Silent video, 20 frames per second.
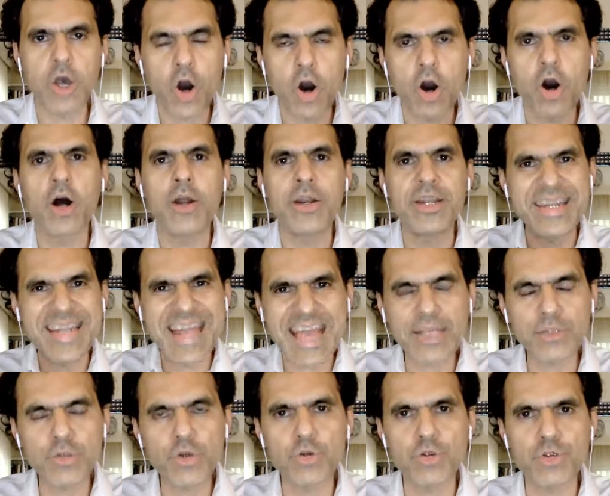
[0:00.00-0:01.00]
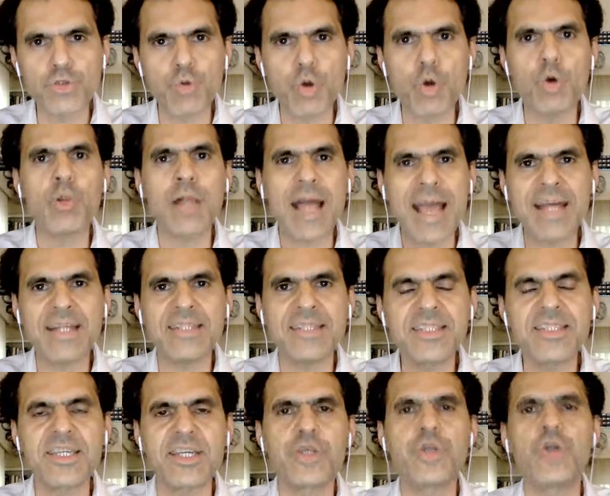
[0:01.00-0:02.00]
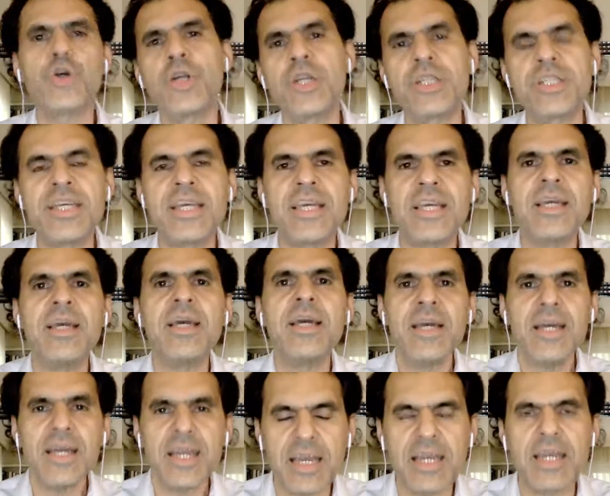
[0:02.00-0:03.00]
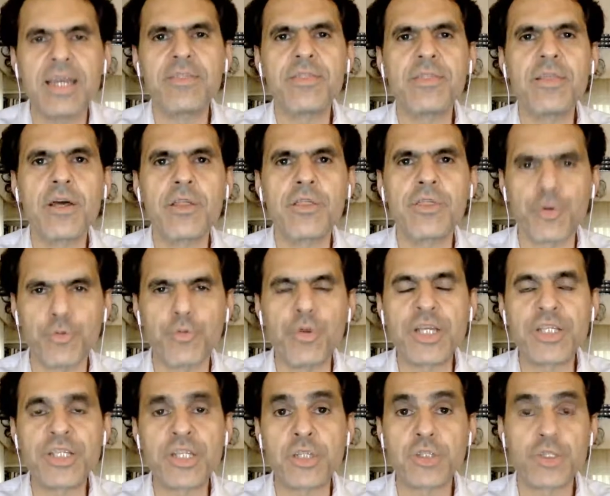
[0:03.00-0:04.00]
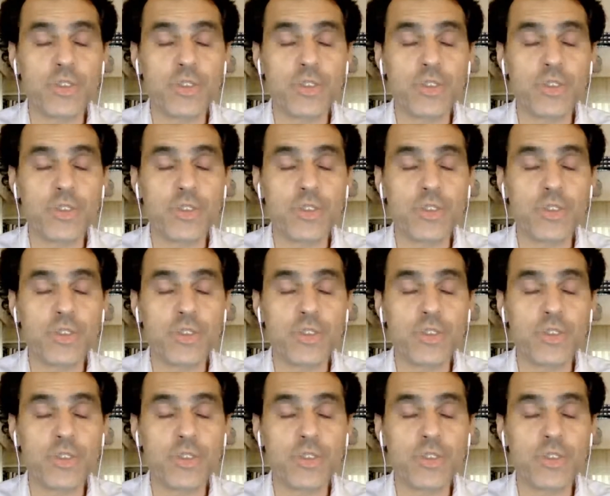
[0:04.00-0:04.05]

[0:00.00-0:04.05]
on NATO's role and security in the region.